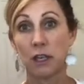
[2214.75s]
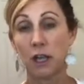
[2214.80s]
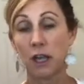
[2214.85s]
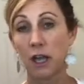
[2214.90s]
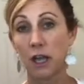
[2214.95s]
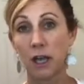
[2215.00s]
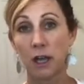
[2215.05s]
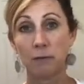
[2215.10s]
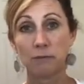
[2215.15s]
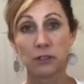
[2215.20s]

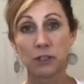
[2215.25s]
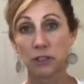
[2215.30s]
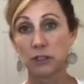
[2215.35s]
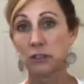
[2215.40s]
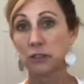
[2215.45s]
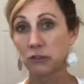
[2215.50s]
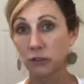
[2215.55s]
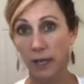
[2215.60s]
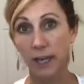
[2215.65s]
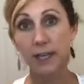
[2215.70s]
Um,
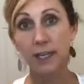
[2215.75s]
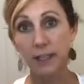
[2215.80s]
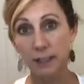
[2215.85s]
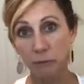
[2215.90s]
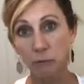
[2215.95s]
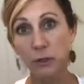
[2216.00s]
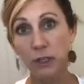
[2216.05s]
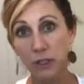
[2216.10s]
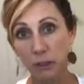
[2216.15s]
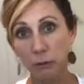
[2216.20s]
just try and get
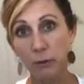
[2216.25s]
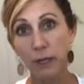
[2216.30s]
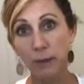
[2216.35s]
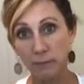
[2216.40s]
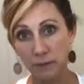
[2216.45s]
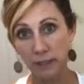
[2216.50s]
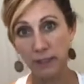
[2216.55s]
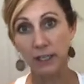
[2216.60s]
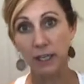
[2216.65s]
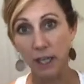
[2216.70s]
work your way up
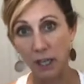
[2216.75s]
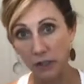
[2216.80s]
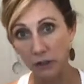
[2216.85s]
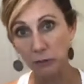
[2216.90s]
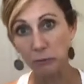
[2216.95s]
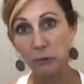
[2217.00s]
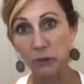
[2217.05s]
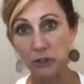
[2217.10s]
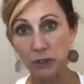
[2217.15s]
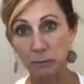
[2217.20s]
to like
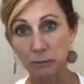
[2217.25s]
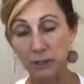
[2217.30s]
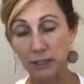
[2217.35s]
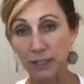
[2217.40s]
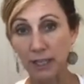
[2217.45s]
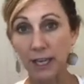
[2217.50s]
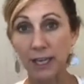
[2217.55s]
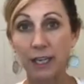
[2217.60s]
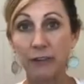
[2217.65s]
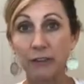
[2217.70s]
100 push-ups a
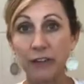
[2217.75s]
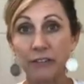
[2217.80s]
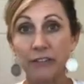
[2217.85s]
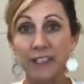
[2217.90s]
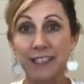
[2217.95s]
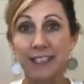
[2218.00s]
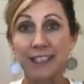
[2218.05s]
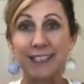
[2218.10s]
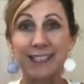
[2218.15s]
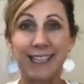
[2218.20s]
day even if
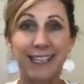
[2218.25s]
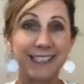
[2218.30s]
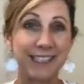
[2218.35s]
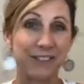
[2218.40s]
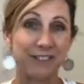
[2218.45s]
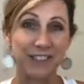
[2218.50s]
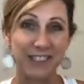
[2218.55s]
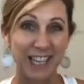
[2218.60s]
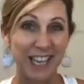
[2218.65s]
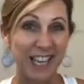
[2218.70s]
it's in sets
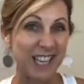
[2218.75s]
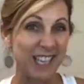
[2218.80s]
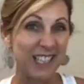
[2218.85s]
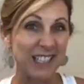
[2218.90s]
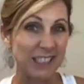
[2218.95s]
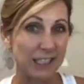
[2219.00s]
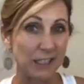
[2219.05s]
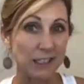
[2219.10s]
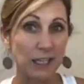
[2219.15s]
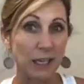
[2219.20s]
of 10
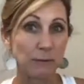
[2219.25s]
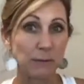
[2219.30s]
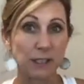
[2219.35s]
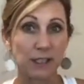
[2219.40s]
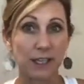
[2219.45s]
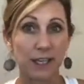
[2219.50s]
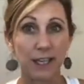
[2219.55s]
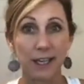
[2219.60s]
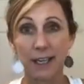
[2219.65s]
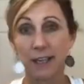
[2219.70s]
10 times a
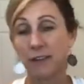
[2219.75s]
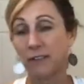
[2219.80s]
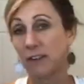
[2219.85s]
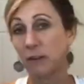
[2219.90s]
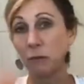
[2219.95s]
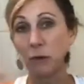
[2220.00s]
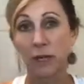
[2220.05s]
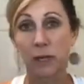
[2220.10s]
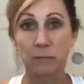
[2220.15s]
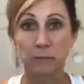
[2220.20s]
day and then
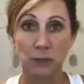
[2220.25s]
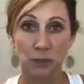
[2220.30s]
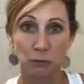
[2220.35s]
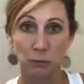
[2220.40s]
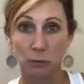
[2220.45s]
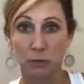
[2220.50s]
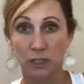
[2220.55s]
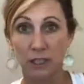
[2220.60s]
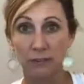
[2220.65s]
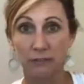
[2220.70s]
work up to 20